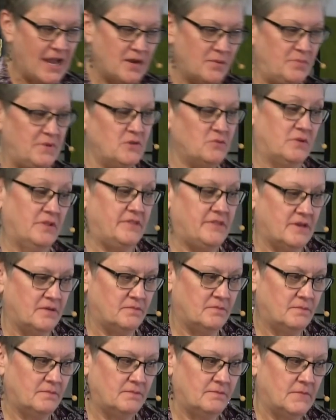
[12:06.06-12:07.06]
how to be with
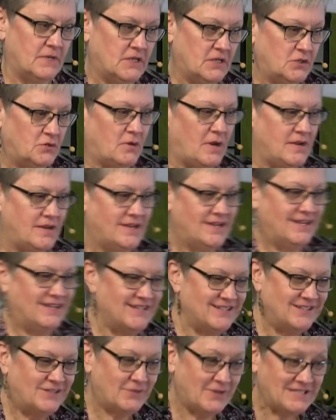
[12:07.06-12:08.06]
them. Do
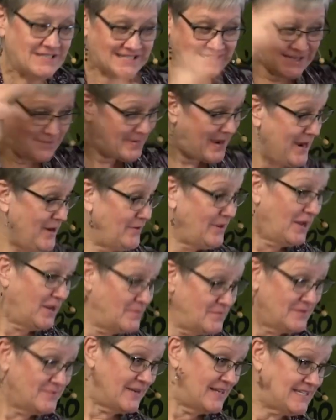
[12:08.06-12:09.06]
I just let my hair down
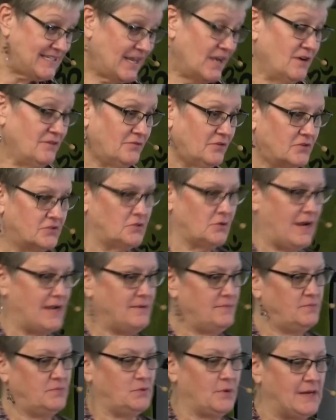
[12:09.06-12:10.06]
and be myself, or do
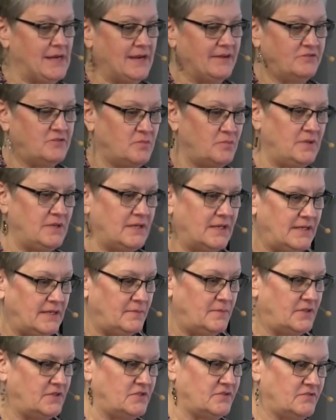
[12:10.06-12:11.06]
I have to be an
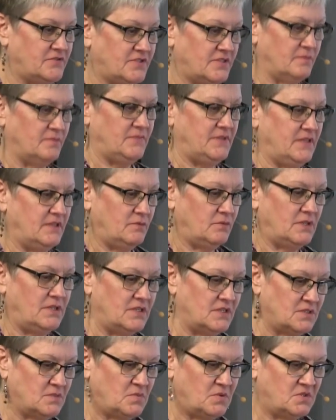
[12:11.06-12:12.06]
image of something with
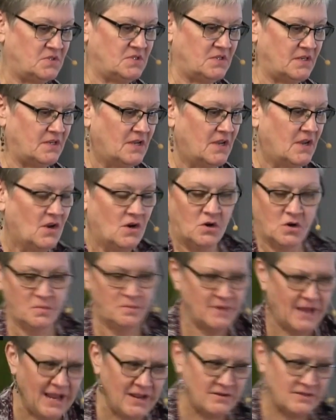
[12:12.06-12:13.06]
this person?
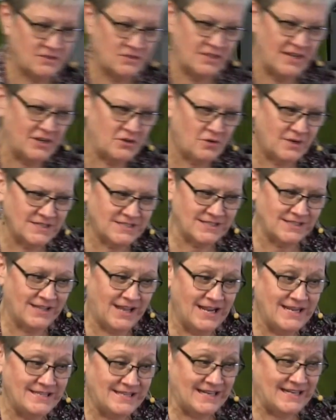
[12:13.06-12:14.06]
Oh, did I cross the
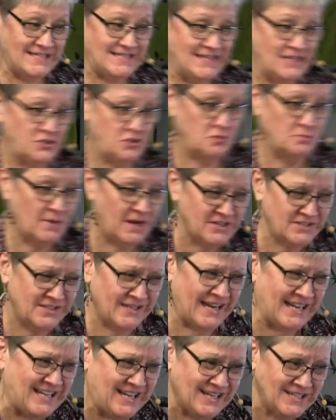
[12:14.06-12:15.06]
line? Did I say too much?
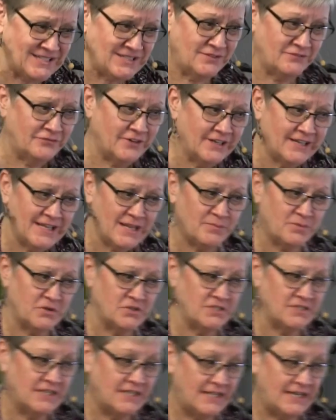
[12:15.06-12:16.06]
Did I cuss in front of that
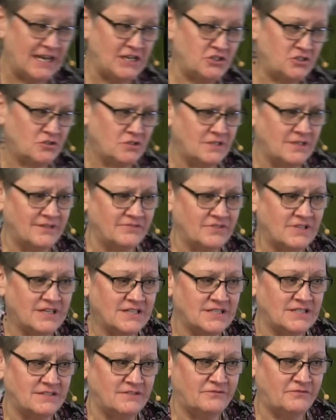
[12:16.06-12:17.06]
person and I shouldn't have
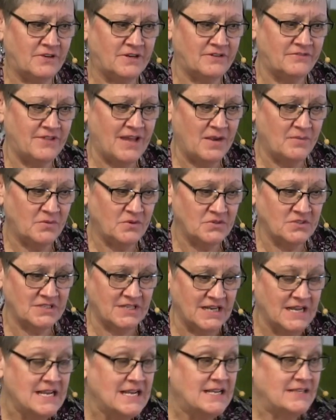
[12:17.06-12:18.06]
cussed in front of that
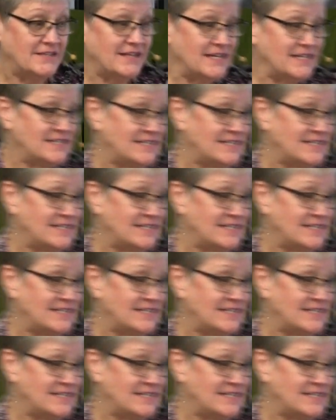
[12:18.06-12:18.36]
person? Did I